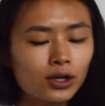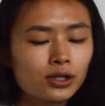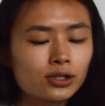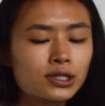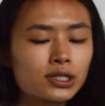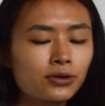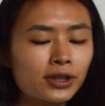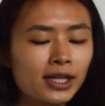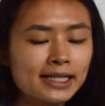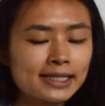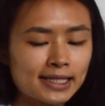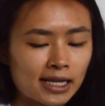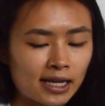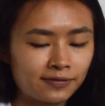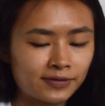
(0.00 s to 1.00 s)
So they
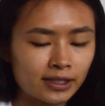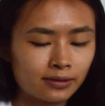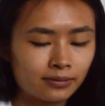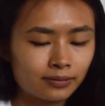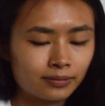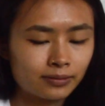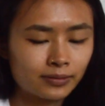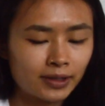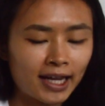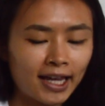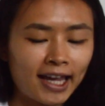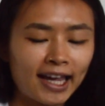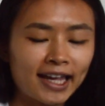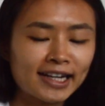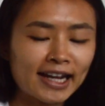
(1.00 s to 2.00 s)
saved it
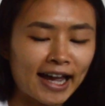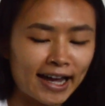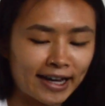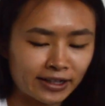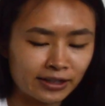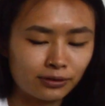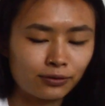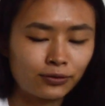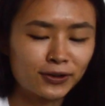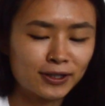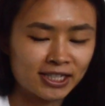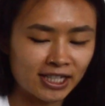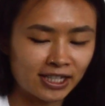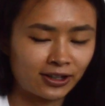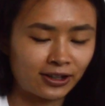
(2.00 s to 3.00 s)
and had it for
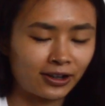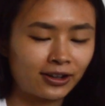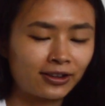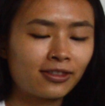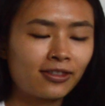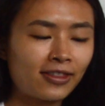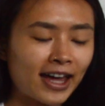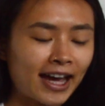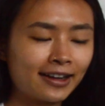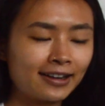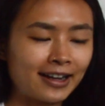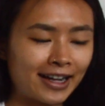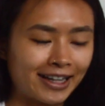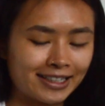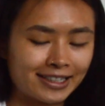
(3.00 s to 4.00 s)
dinner that
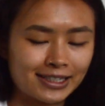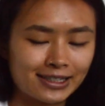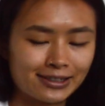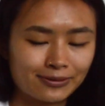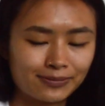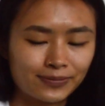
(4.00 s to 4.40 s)
night.